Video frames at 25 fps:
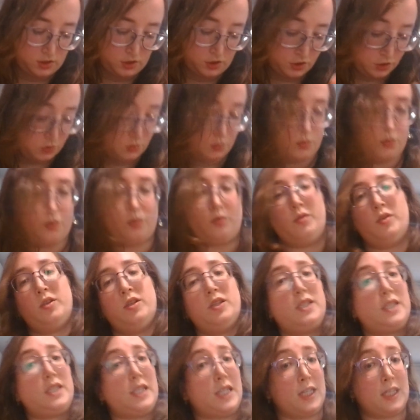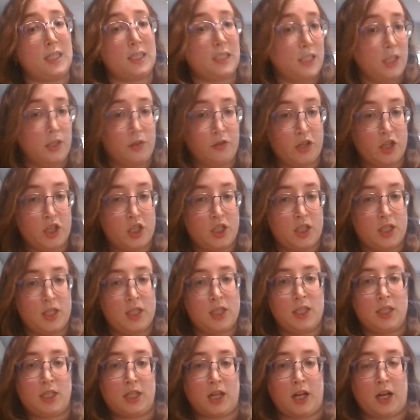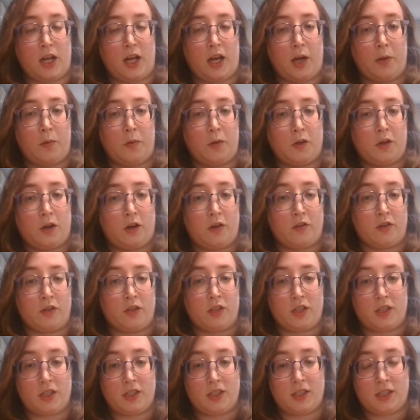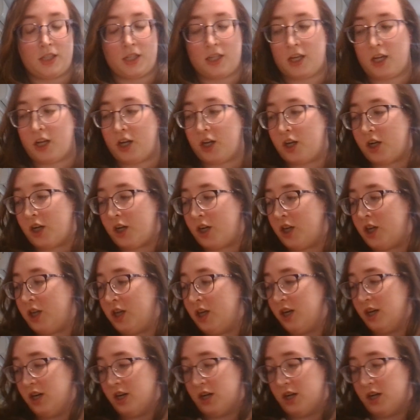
2 DLC regions that I will cover later.